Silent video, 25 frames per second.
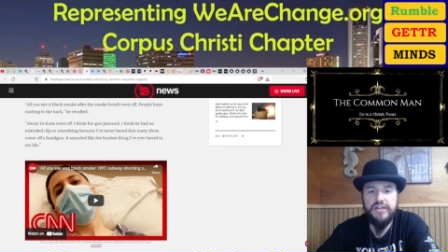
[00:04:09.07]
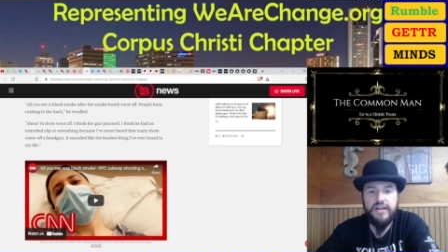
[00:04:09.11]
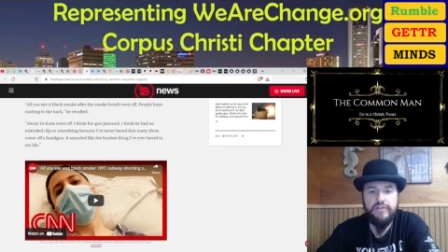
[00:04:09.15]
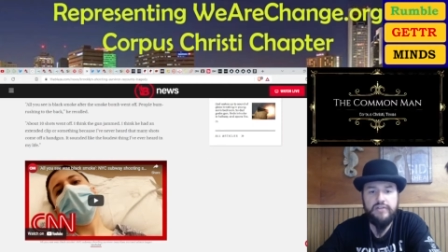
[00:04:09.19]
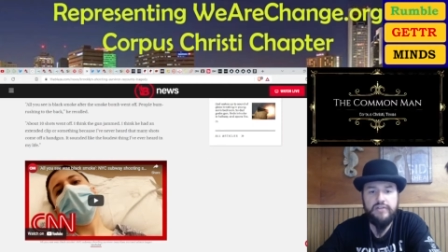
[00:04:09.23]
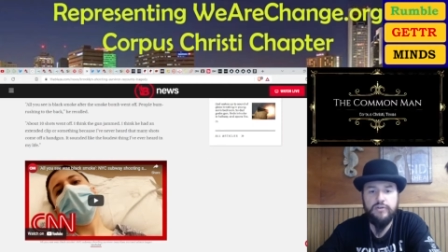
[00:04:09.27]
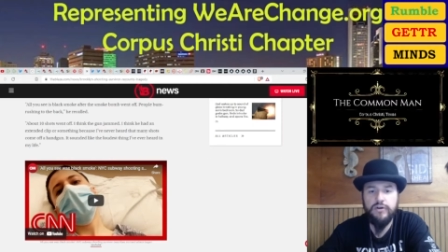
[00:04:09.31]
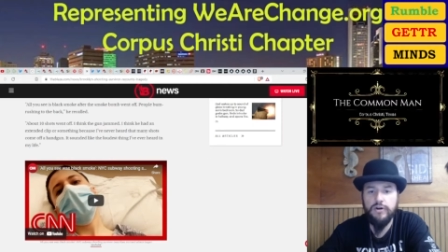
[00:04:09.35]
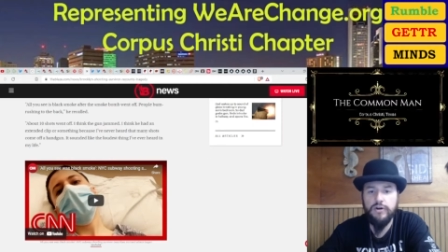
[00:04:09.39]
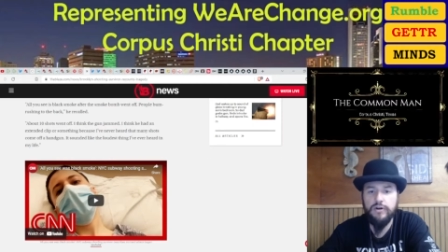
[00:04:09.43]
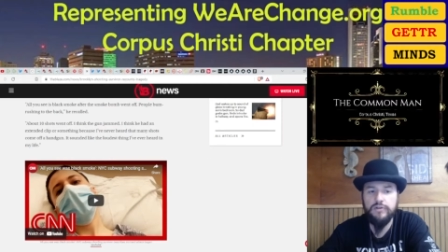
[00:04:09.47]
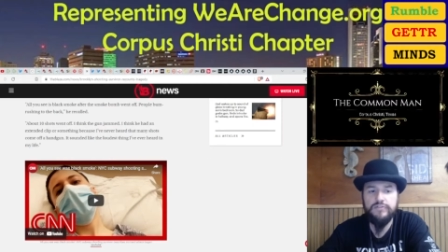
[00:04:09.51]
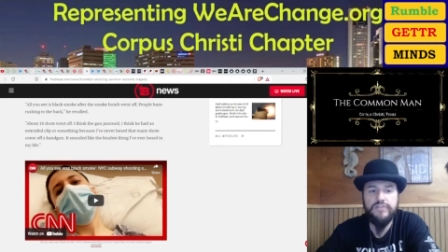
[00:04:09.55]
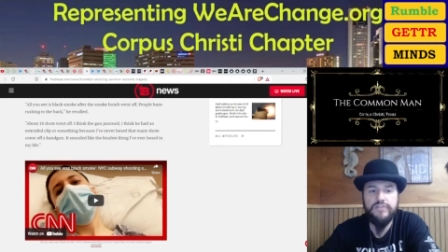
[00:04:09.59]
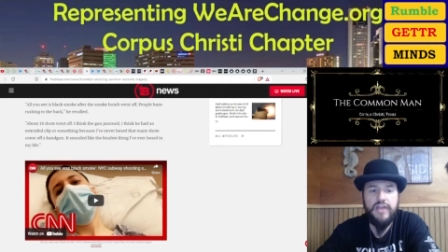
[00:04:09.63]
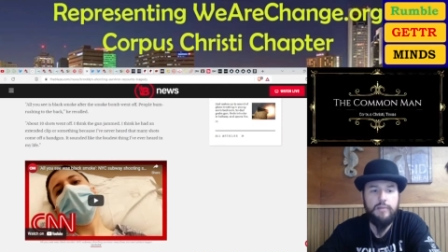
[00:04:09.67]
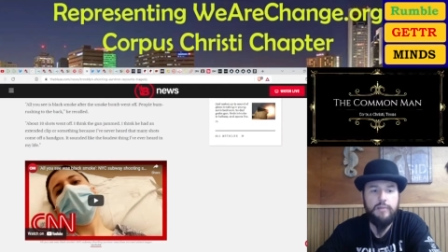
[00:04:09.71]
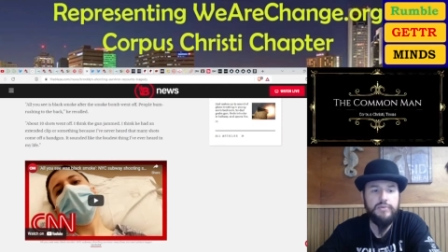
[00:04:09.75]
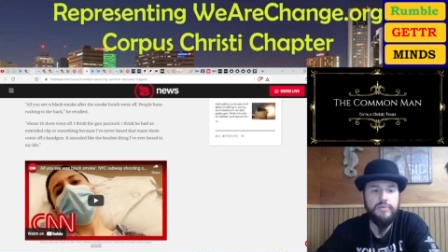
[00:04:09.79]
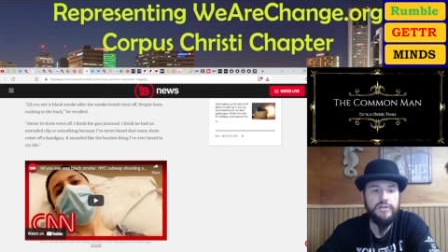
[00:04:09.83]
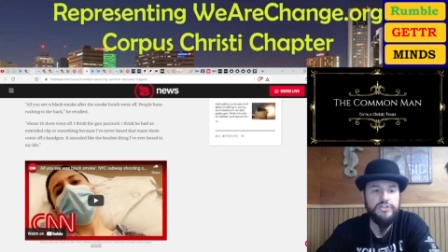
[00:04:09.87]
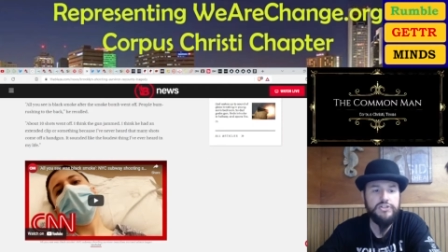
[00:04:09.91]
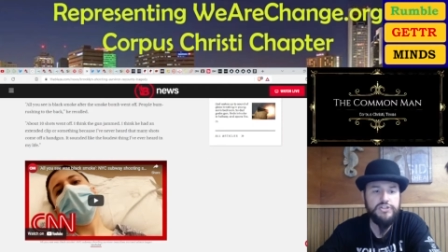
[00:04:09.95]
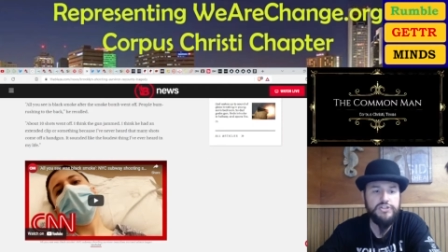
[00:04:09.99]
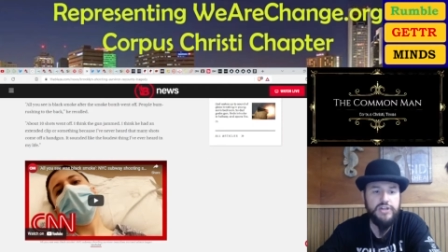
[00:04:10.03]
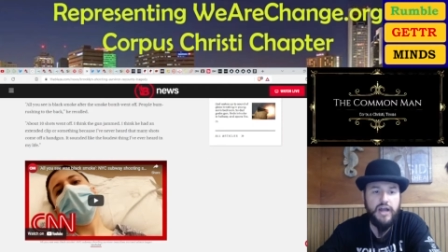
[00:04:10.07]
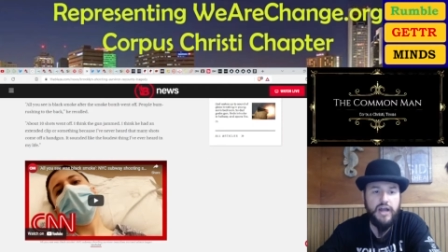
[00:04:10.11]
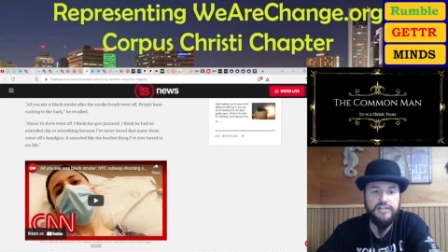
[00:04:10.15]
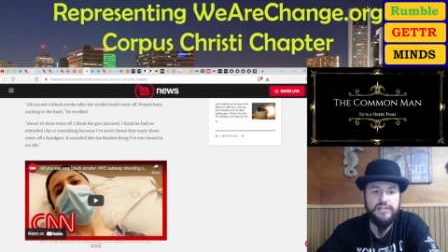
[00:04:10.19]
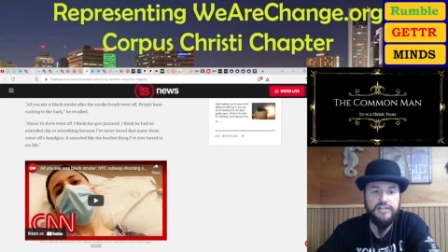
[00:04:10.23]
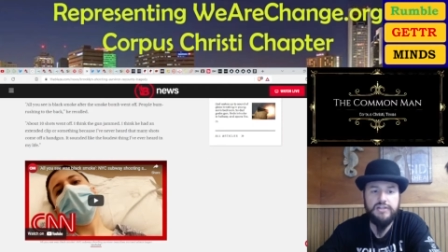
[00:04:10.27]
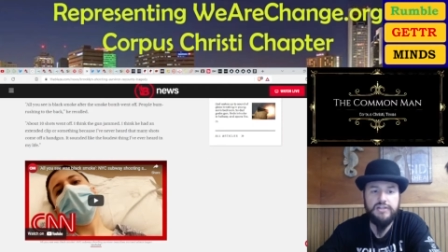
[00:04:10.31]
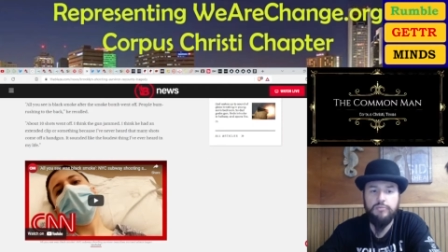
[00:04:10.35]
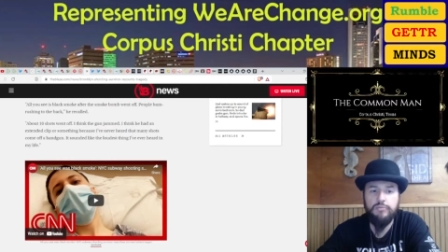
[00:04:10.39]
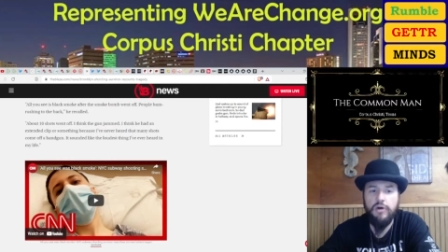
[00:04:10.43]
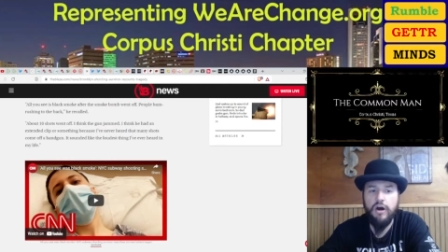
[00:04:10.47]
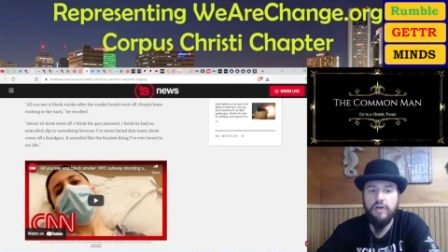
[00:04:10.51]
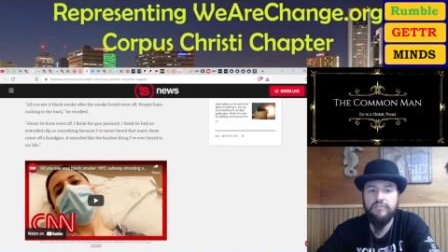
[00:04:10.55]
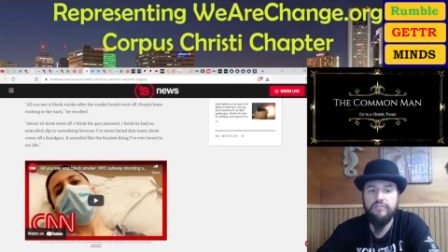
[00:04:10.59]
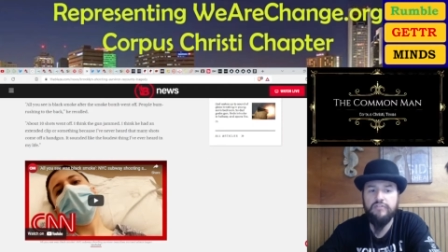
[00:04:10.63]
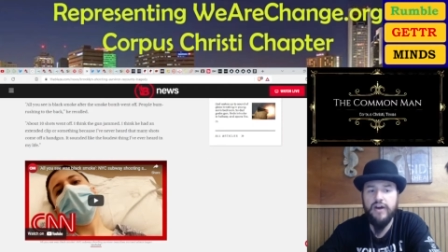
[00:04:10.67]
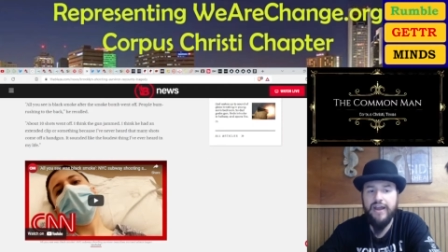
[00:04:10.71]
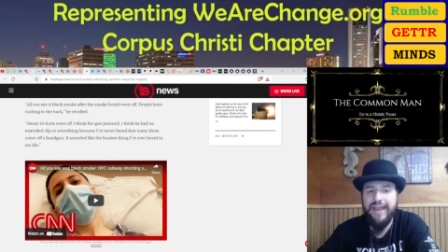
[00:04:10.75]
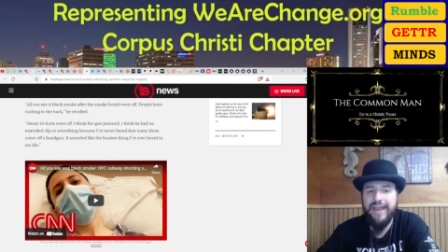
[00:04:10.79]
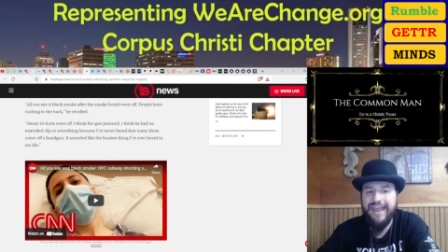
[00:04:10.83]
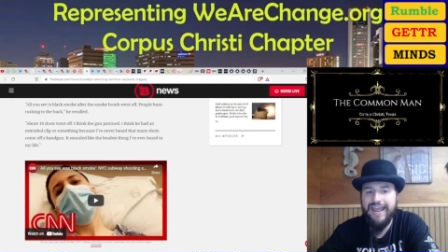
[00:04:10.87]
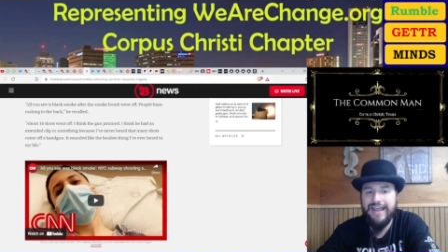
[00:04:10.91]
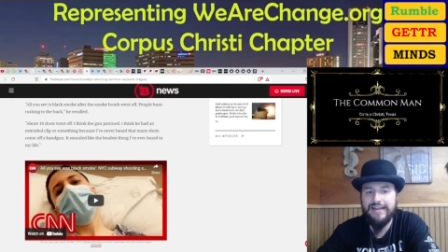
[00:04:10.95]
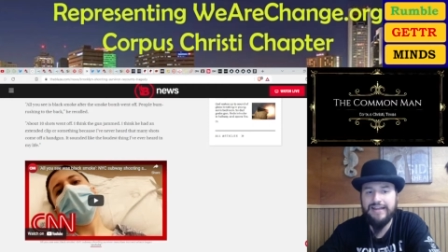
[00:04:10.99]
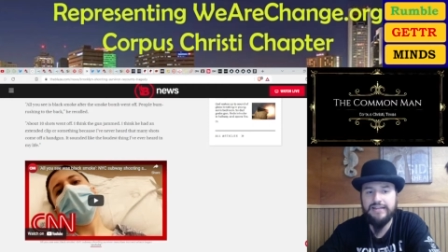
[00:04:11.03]
never heard that many shots come off
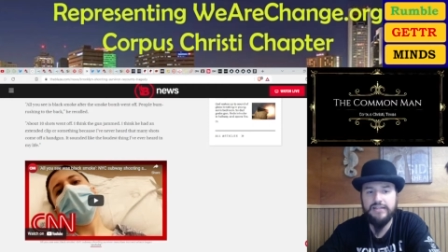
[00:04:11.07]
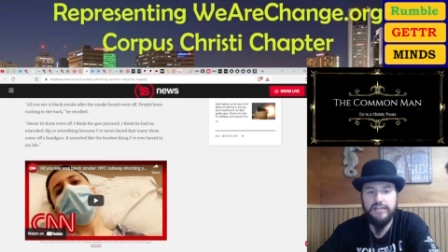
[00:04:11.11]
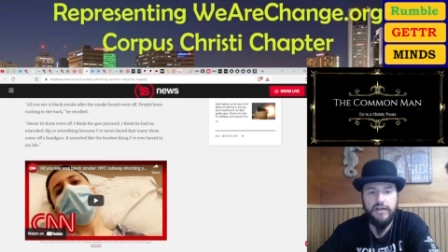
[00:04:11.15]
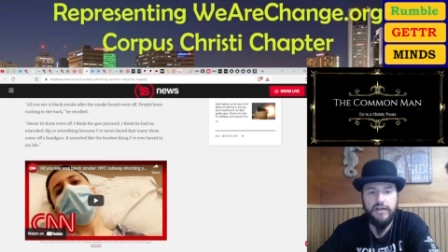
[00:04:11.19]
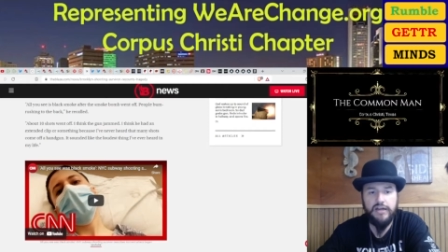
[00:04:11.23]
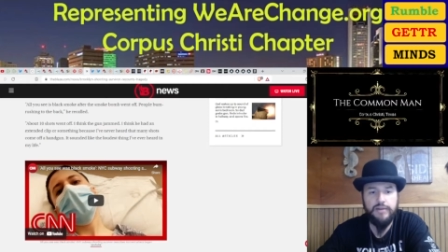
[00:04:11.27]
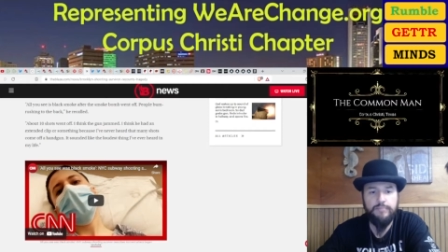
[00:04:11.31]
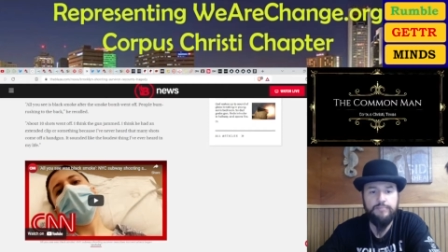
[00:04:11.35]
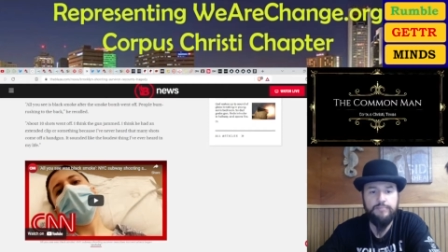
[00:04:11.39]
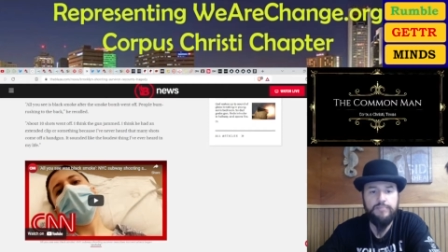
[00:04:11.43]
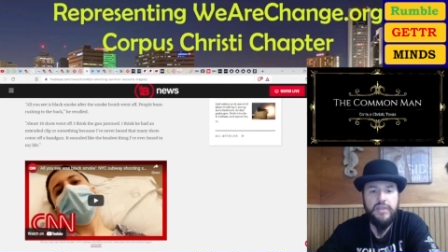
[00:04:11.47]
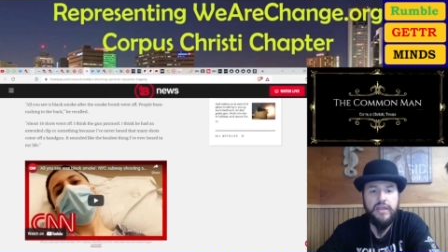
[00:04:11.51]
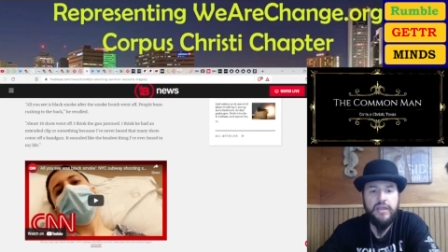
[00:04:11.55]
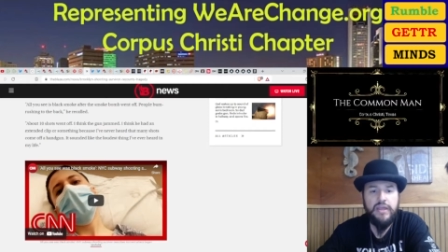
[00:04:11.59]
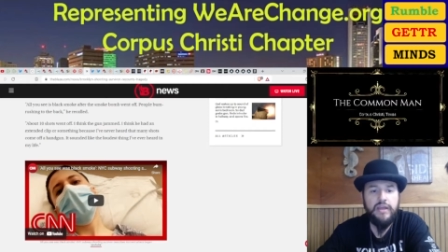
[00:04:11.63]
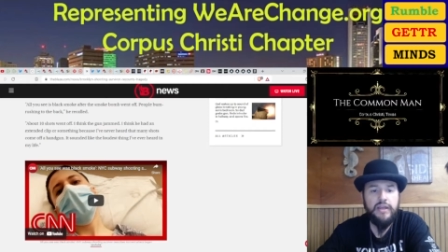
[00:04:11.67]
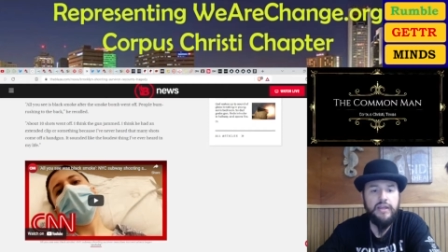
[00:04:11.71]
a handgun.